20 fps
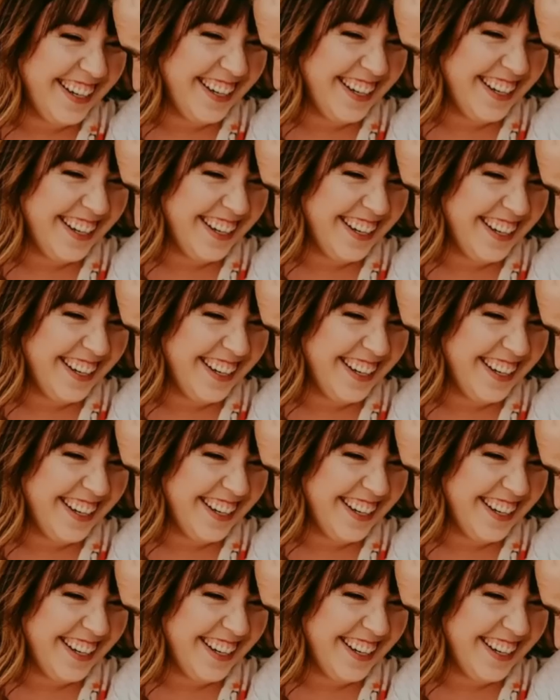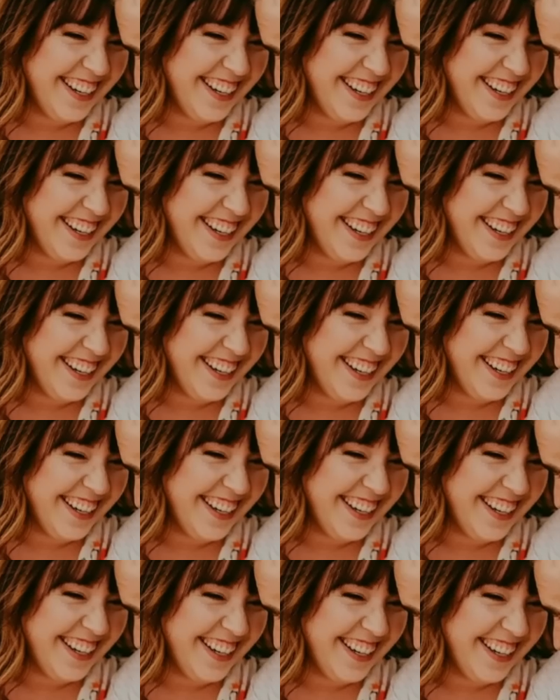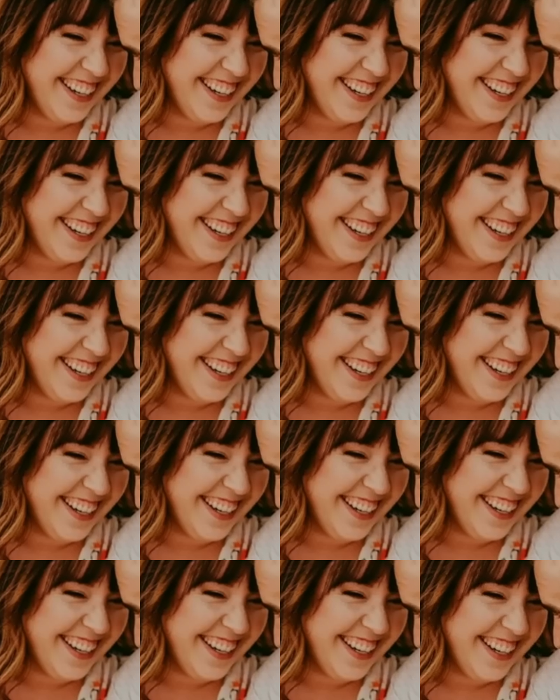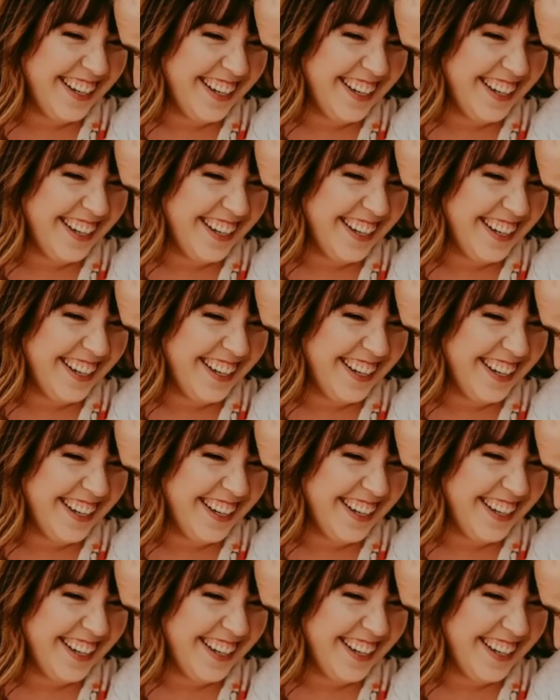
(not speaking)